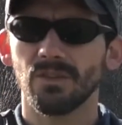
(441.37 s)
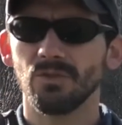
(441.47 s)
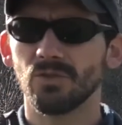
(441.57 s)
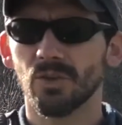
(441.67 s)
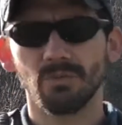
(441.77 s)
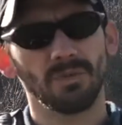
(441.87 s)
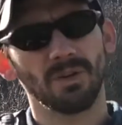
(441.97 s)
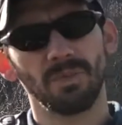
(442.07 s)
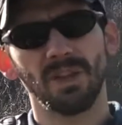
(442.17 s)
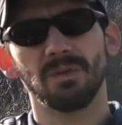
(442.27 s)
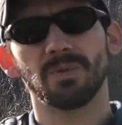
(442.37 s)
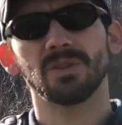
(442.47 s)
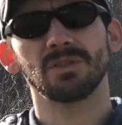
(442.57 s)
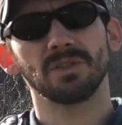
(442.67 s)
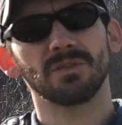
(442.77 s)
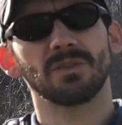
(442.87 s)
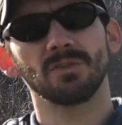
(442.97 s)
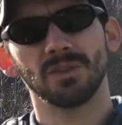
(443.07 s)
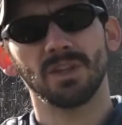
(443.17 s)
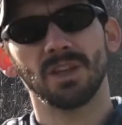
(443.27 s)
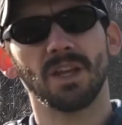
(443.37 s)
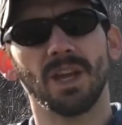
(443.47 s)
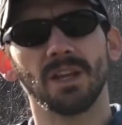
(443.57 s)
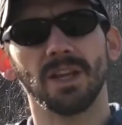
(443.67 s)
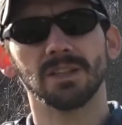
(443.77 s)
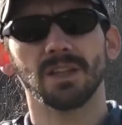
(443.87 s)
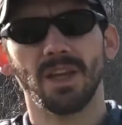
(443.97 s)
You don't want to be that person that's frozen in the headlights,